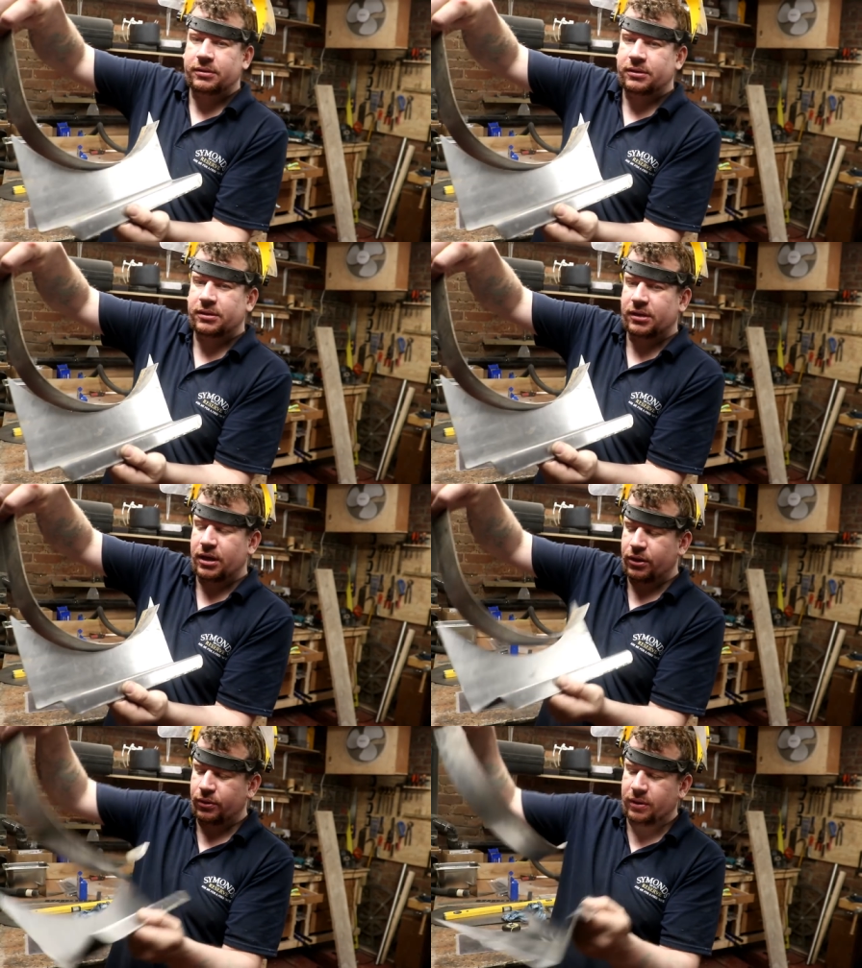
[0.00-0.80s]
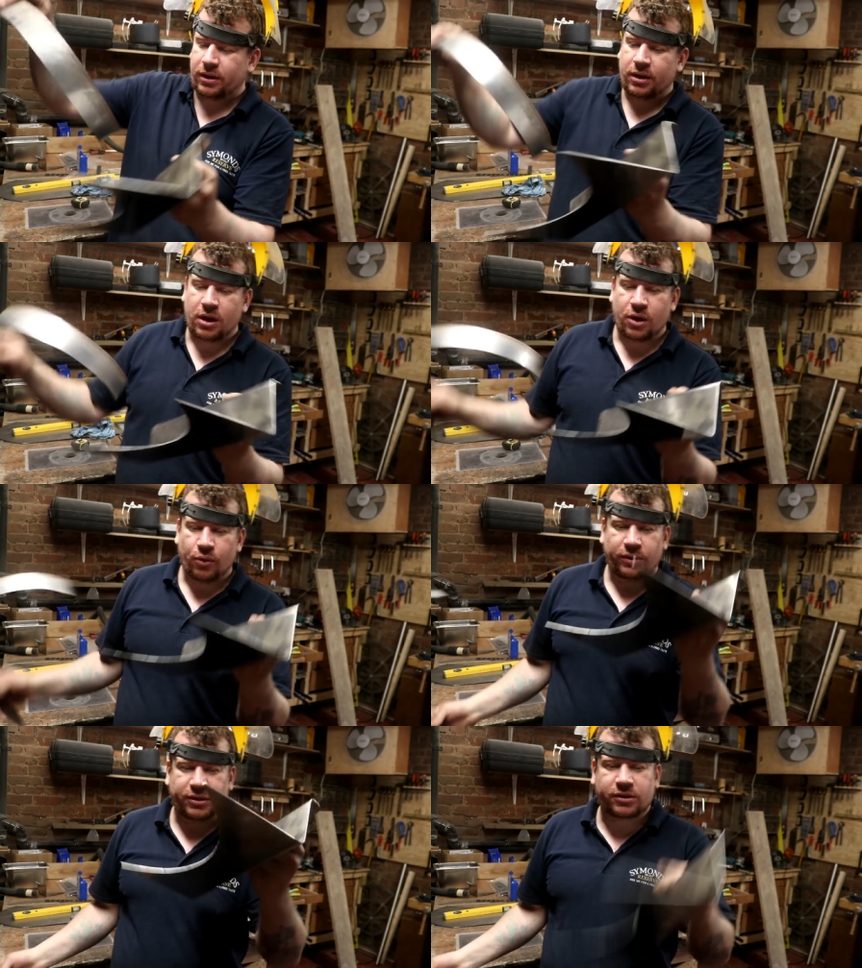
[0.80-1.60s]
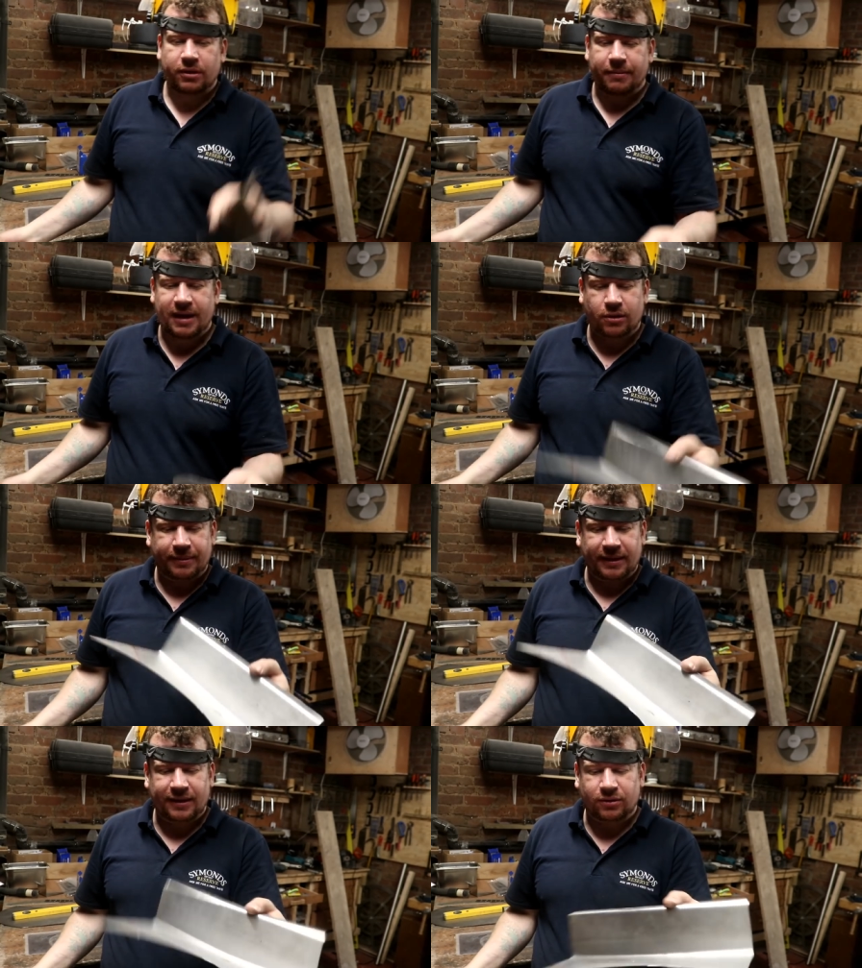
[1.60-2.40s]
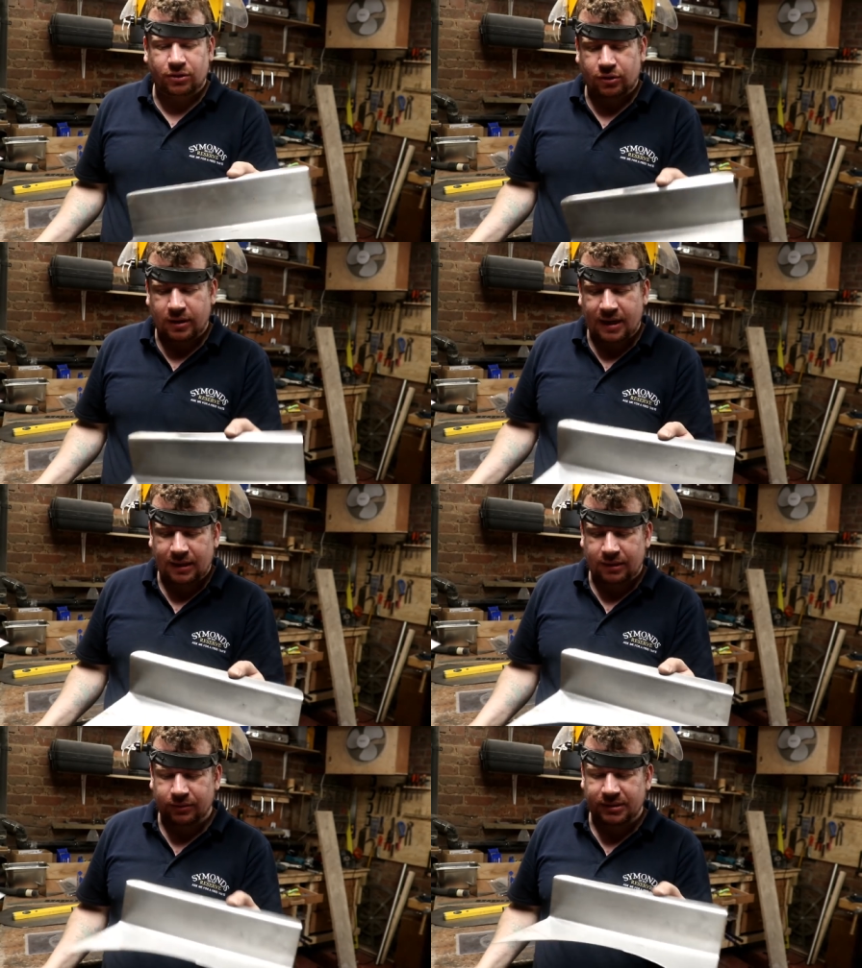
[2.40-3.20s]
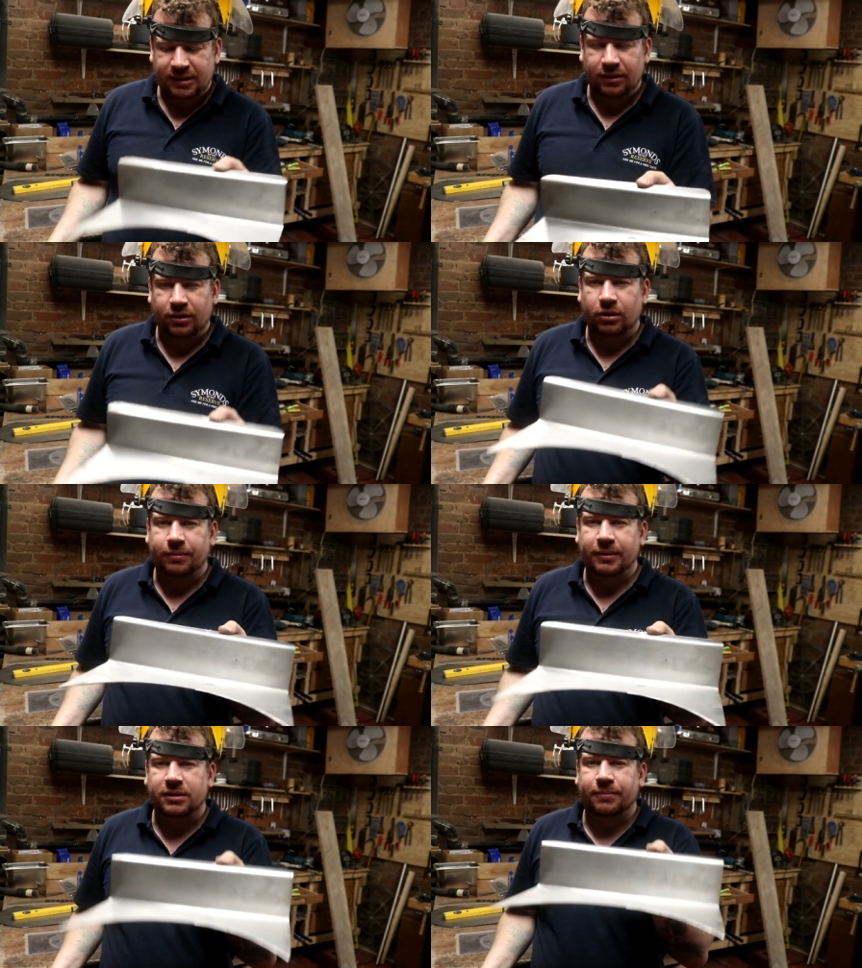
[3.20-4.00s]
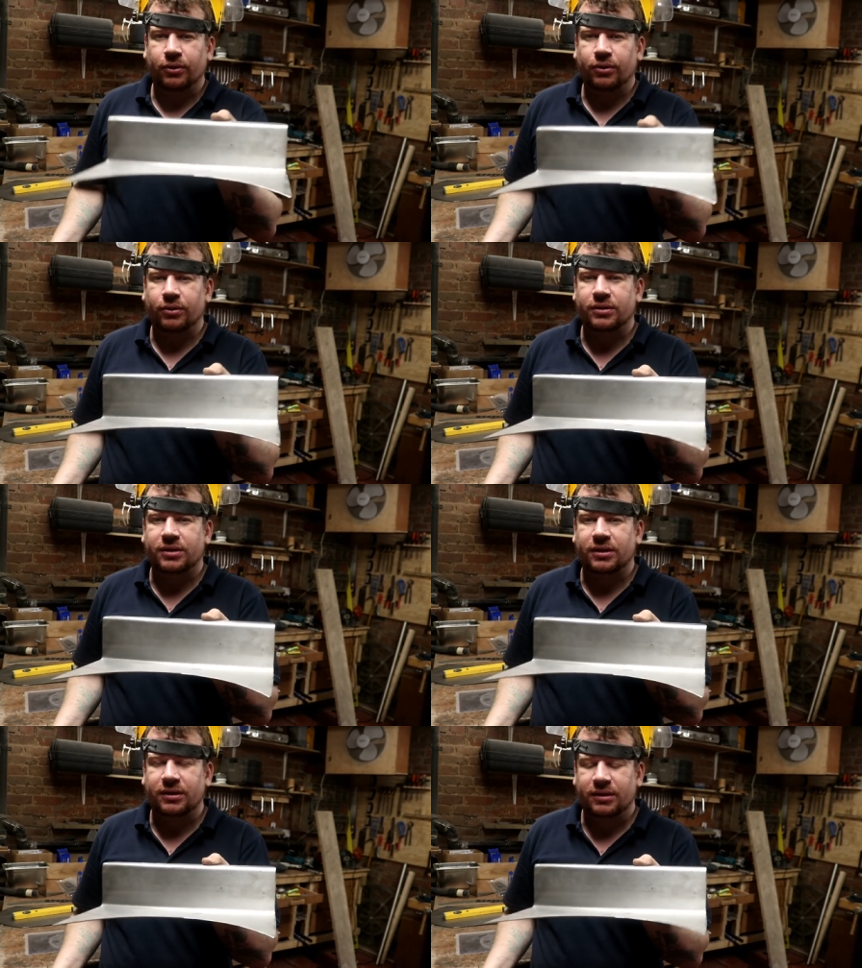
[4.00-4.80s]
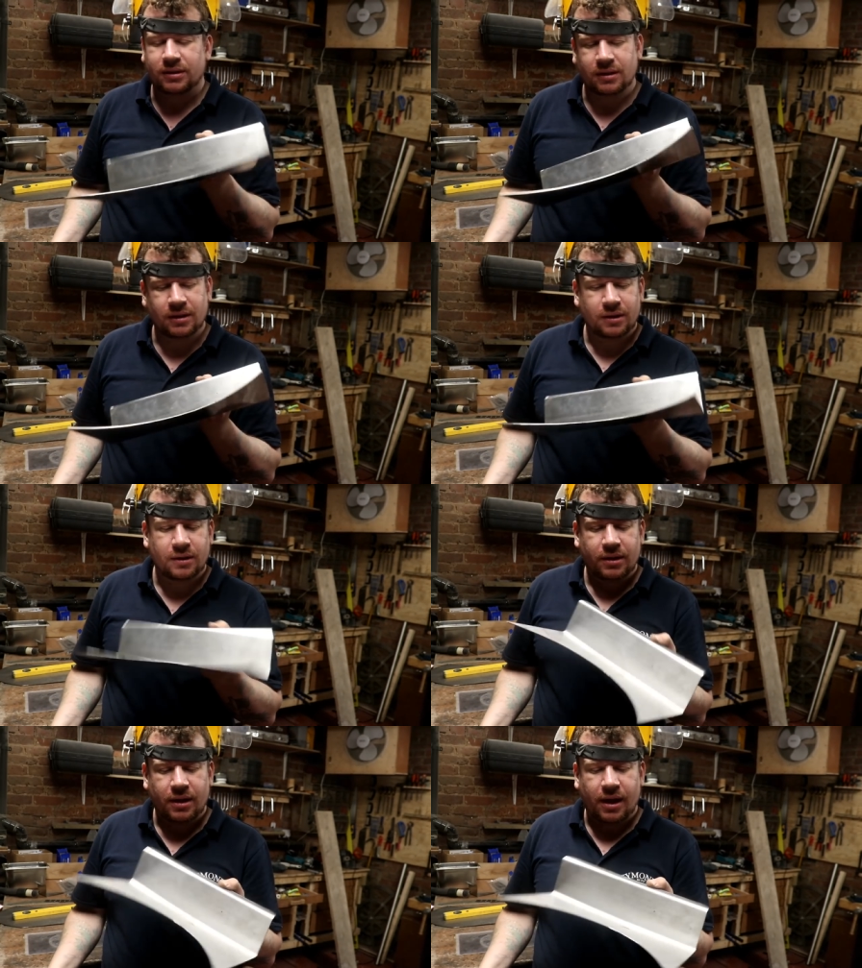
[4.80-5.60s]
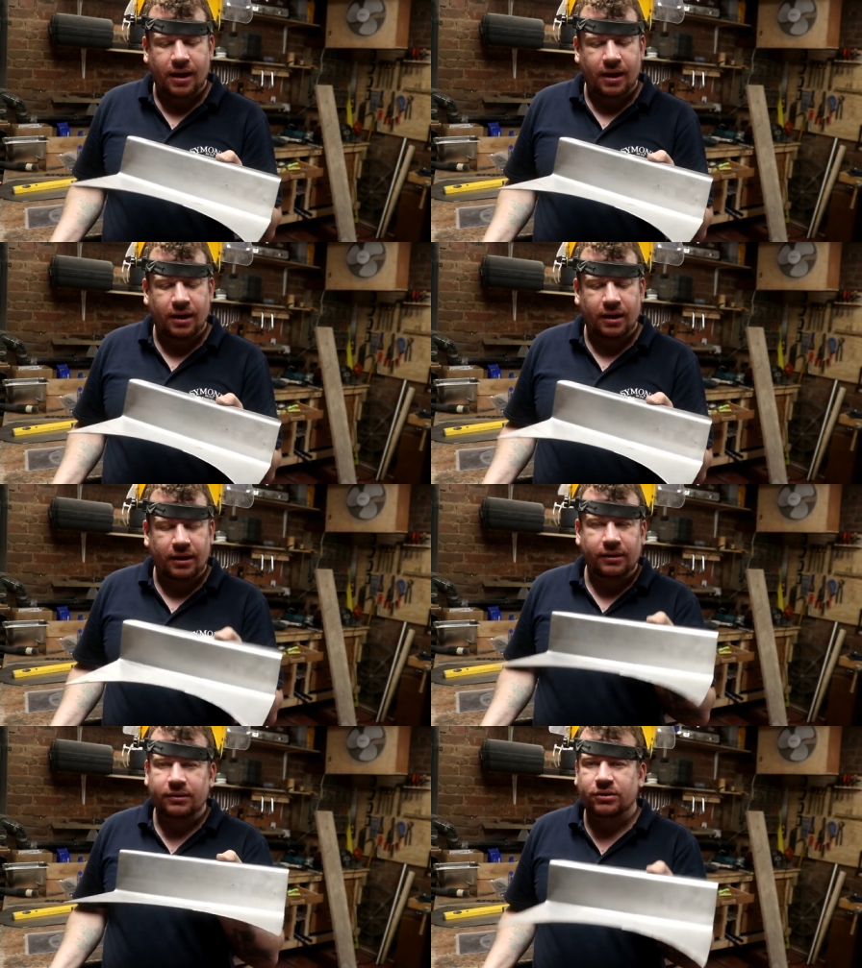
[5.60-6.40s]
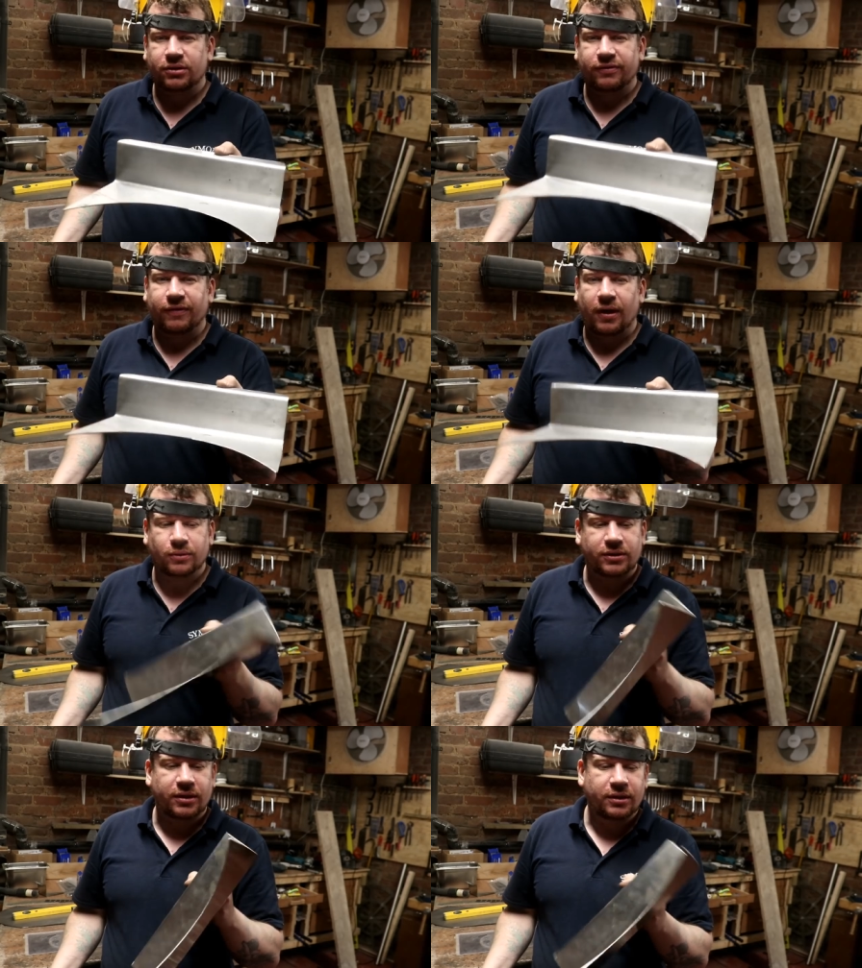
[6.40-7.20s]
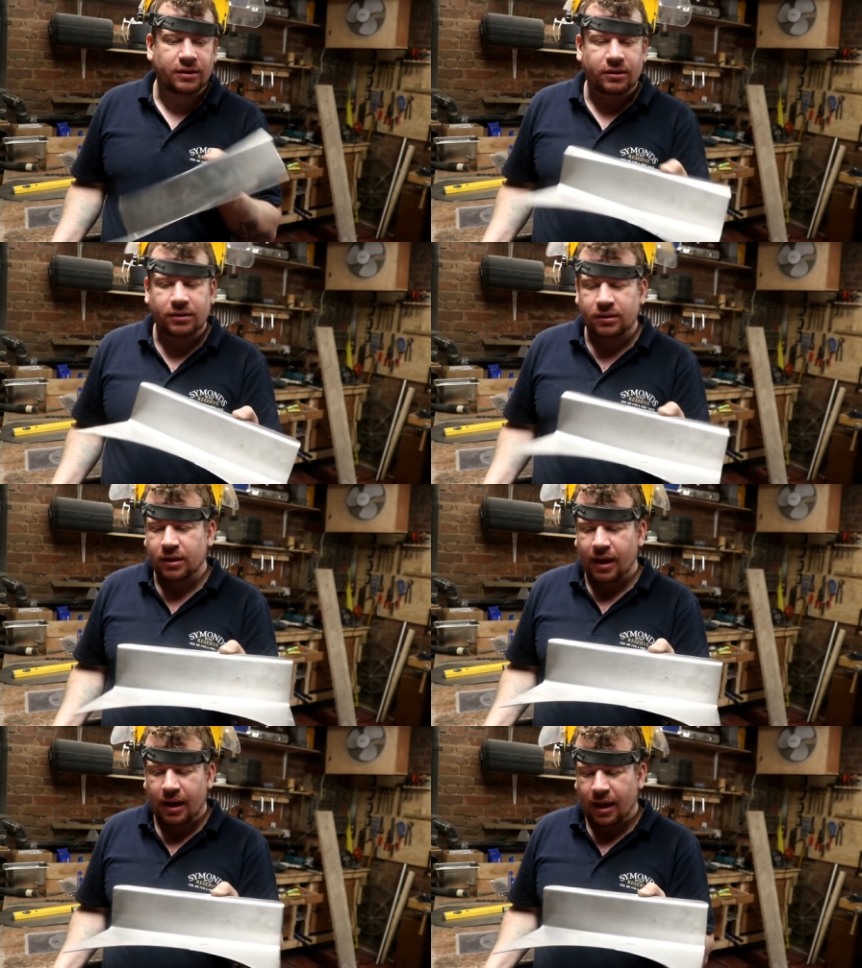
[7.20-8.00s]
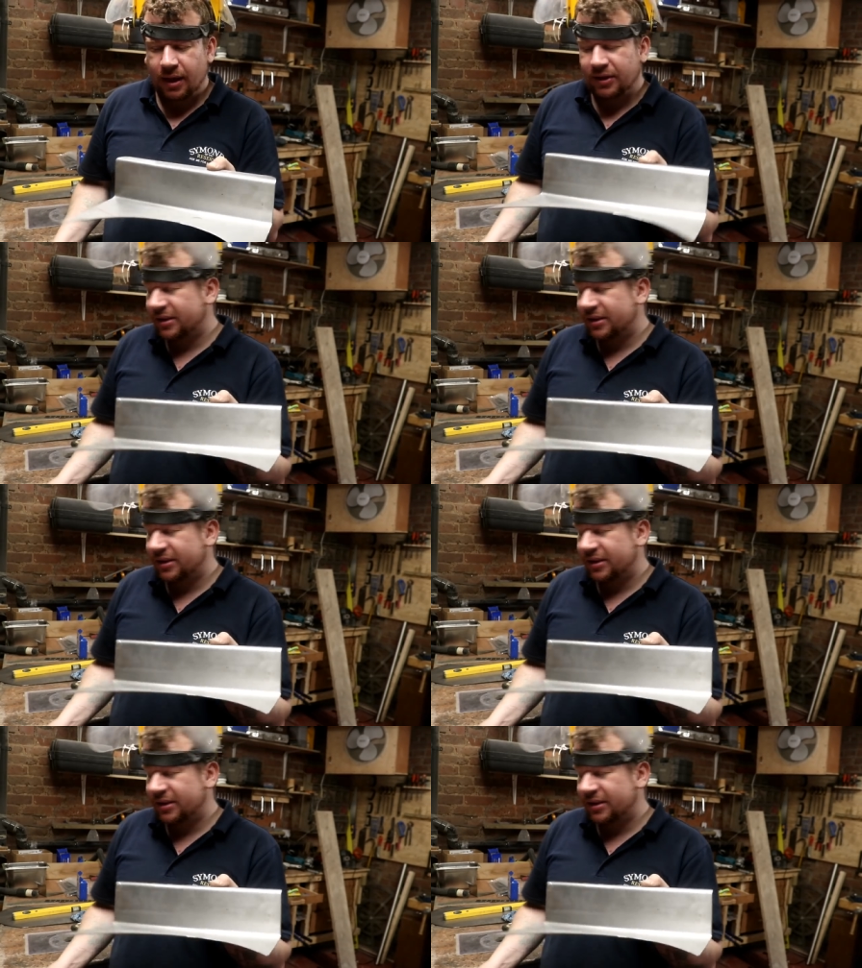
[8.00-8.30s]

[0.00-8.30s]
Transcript: So we're just going to make up a little tray that will sit on a couple of supports and uh, just float at the